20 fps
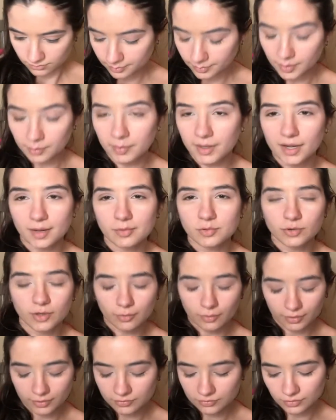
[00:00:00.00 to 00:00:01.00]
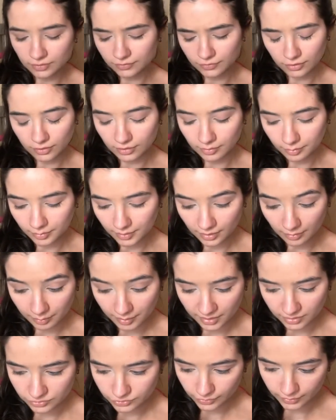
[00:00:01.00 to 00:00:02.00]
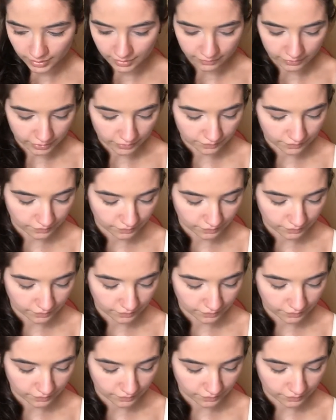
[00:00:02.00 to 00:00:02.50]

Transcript: But makeup spray works too if you're in a pinch or whatever.